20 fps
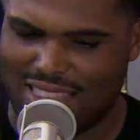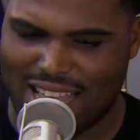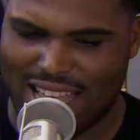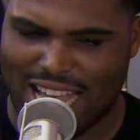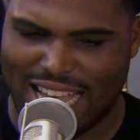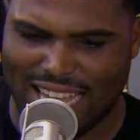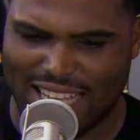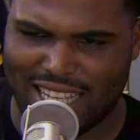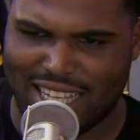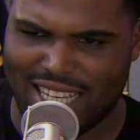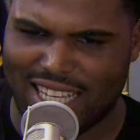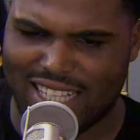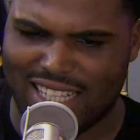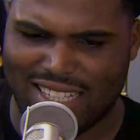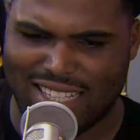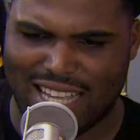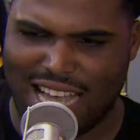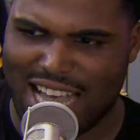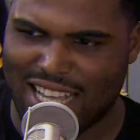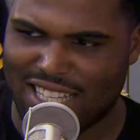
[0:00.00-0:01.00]
I
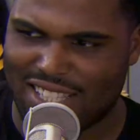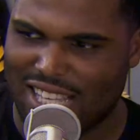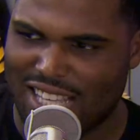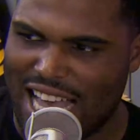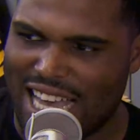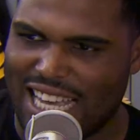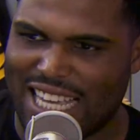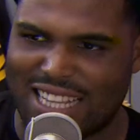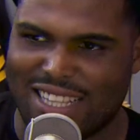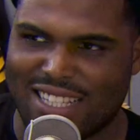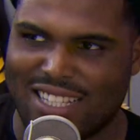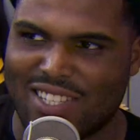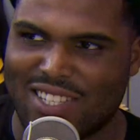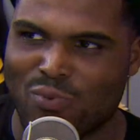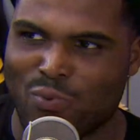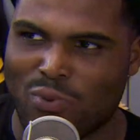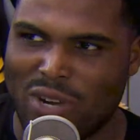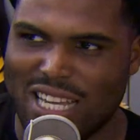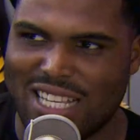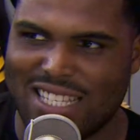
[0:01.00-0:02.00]
can
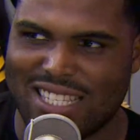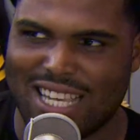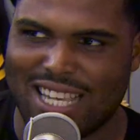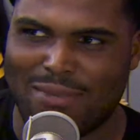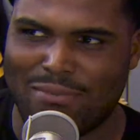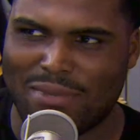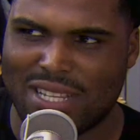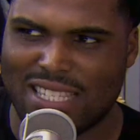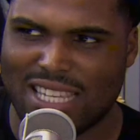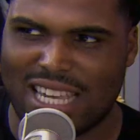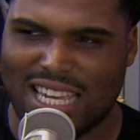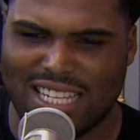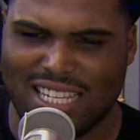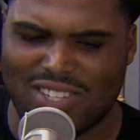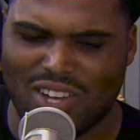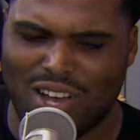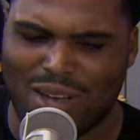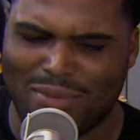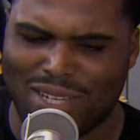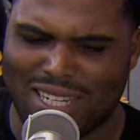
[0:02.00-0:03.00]
read something and say he
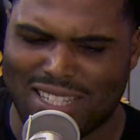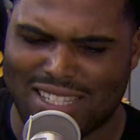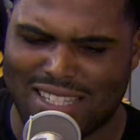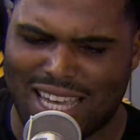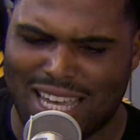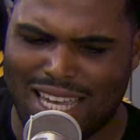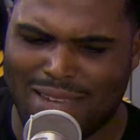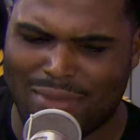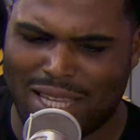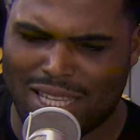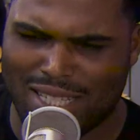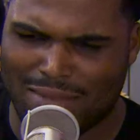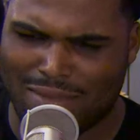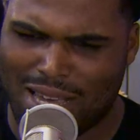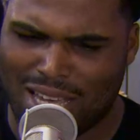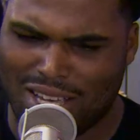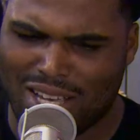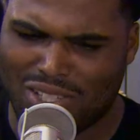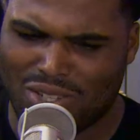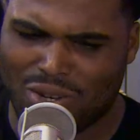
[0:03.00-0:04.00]
taught me the same. Think
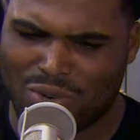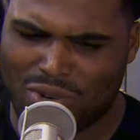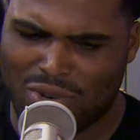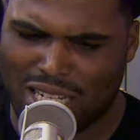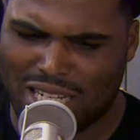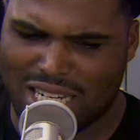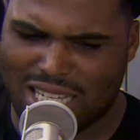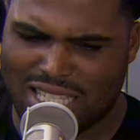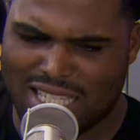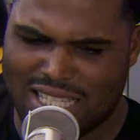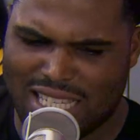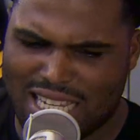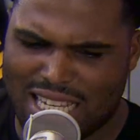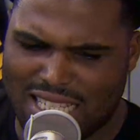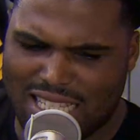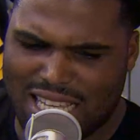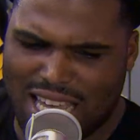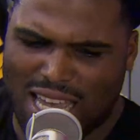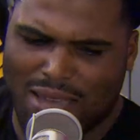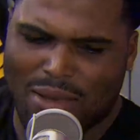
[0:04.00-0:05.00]
somebody else can read this and say the
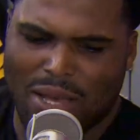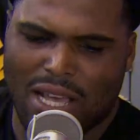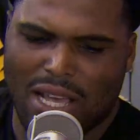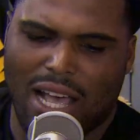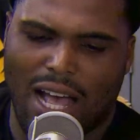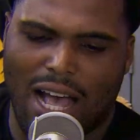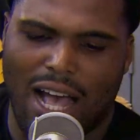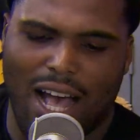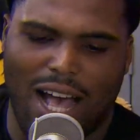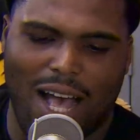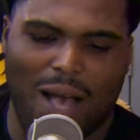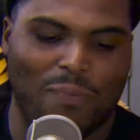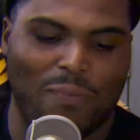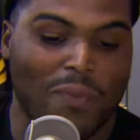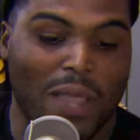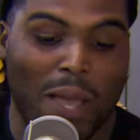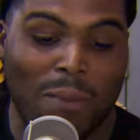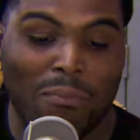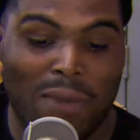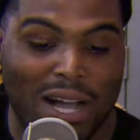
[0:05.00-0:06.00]
same.
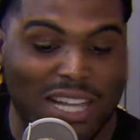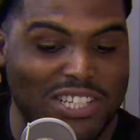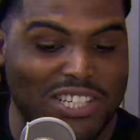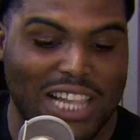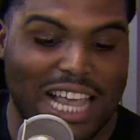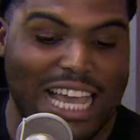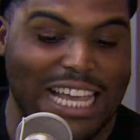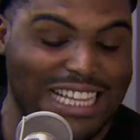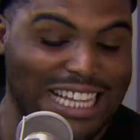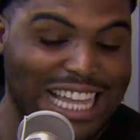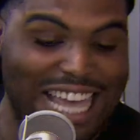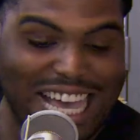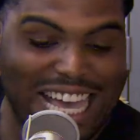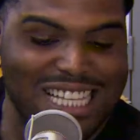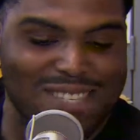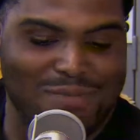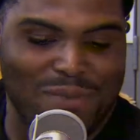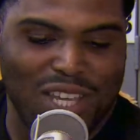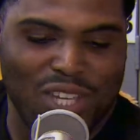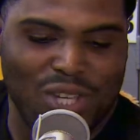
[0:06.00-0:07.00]
Much like the
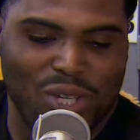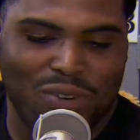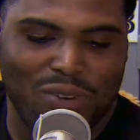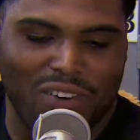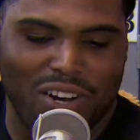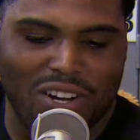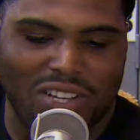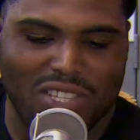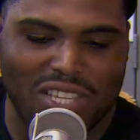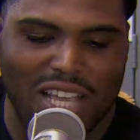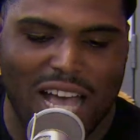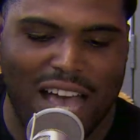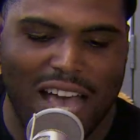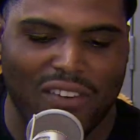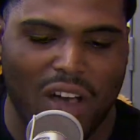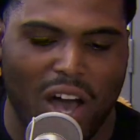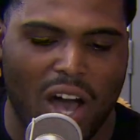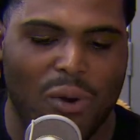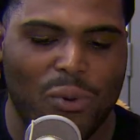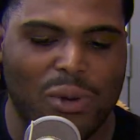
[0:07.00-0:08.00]
X-Men universe,
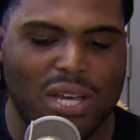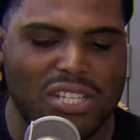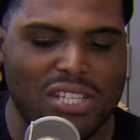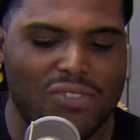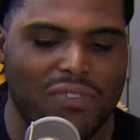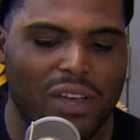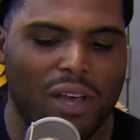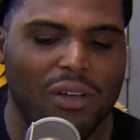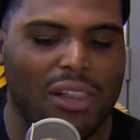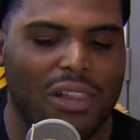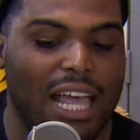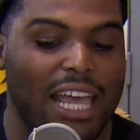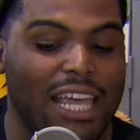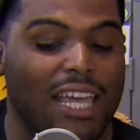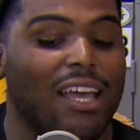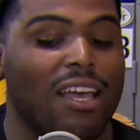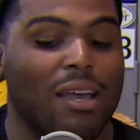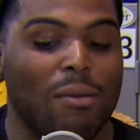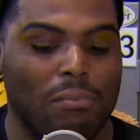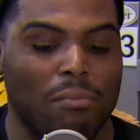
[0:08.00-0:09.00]
I've always felt
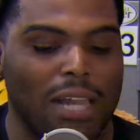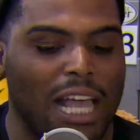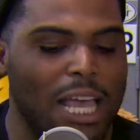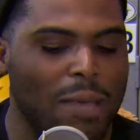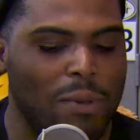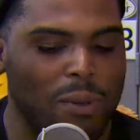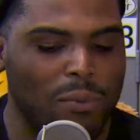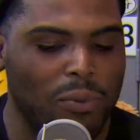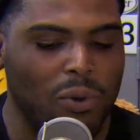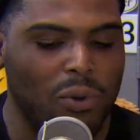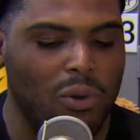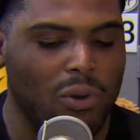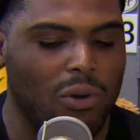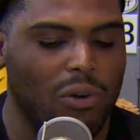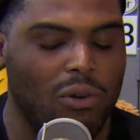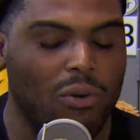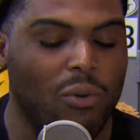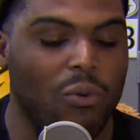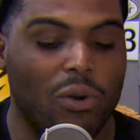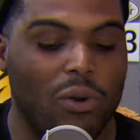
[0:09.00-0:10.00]
like black people
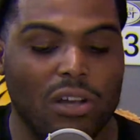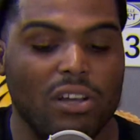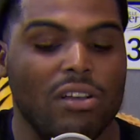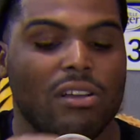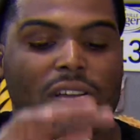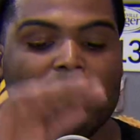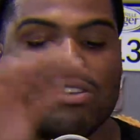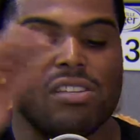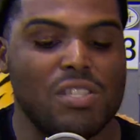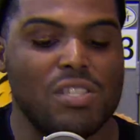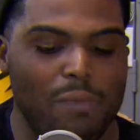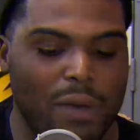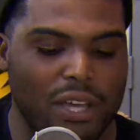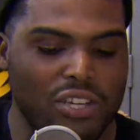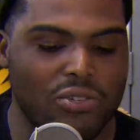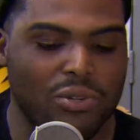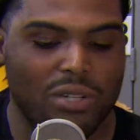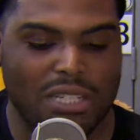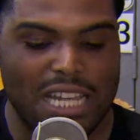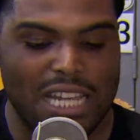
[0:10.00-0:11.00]
were
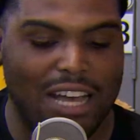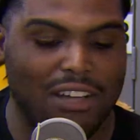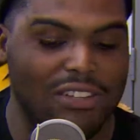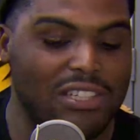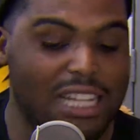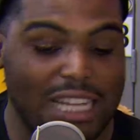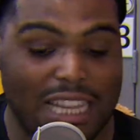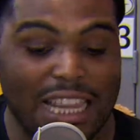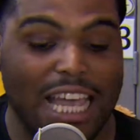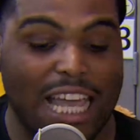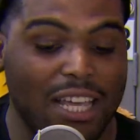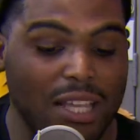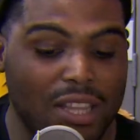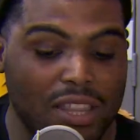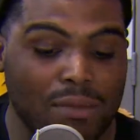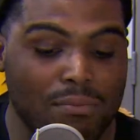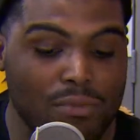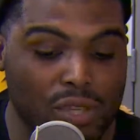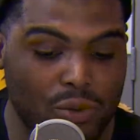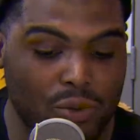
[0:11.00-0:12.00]
special and talented, like
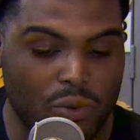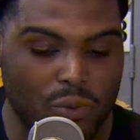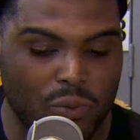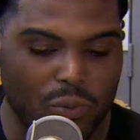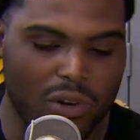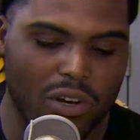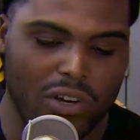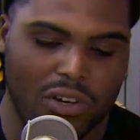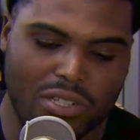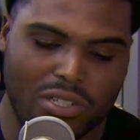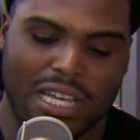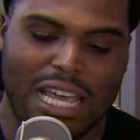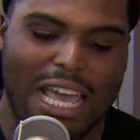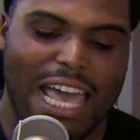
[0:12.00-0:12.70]
the mutant world.